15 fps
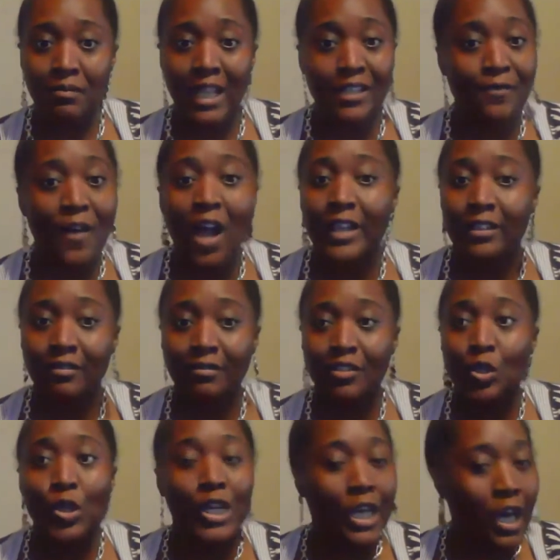That's fine.
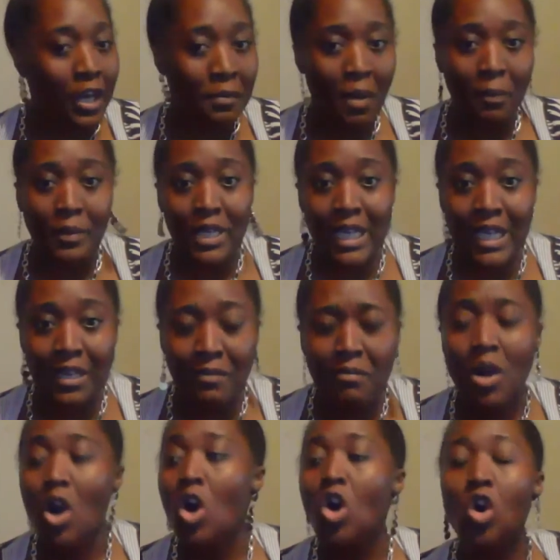You can cut them up and eat them,
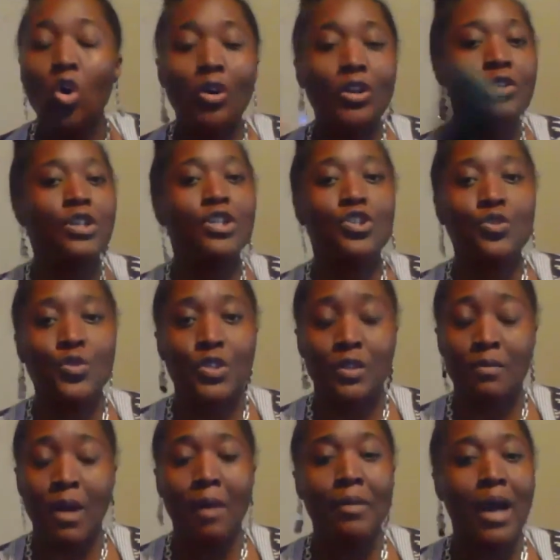or you can juice
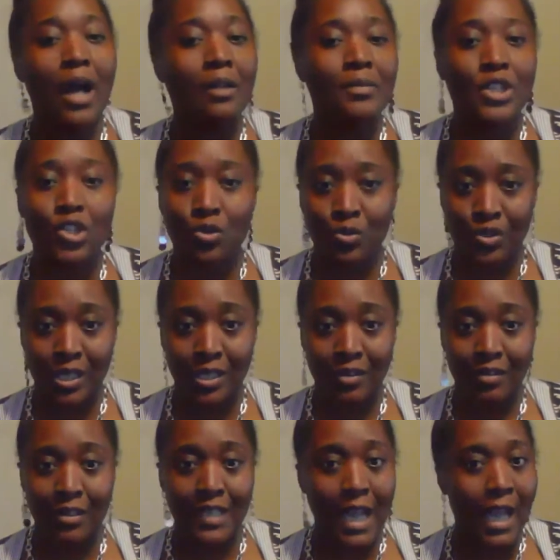them. i will be juicing
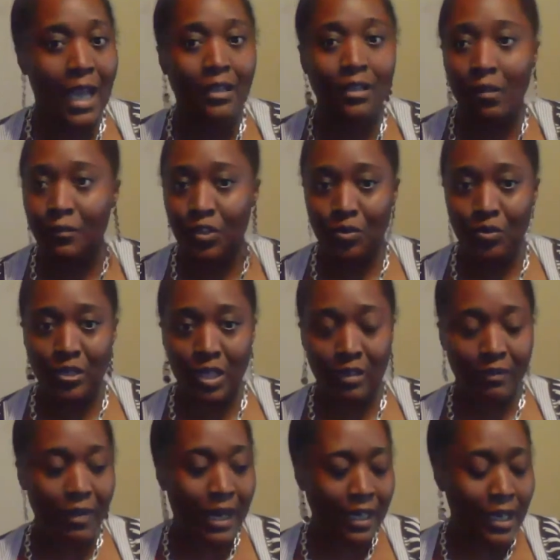because I, I, love
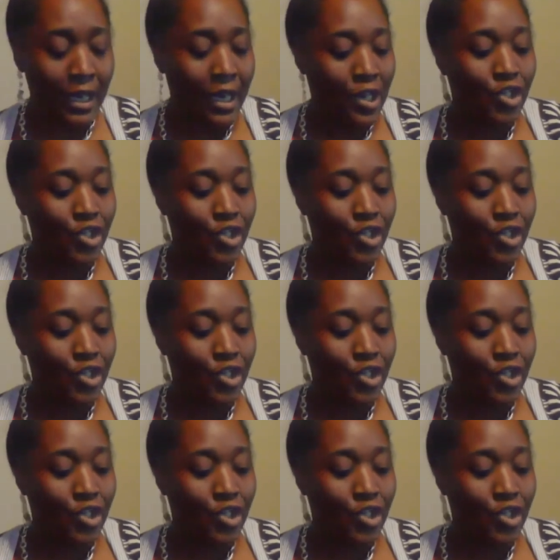juicing, right?